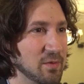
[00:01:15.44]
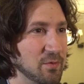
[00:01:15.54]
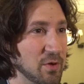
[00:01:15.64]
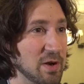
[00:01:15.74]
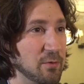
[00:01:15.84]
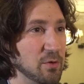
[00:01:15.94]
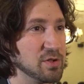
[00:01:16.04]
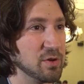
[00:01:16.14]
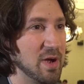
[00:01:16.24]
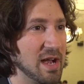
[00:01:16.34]
really through
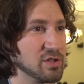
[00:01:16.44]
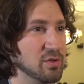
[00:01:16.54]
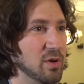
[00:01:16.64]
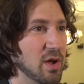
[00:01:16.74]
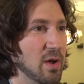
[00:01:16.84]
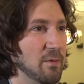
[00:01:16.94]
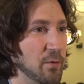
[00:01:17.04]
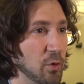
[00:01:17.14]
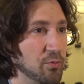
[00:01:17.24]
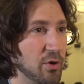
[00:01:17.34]
to actual full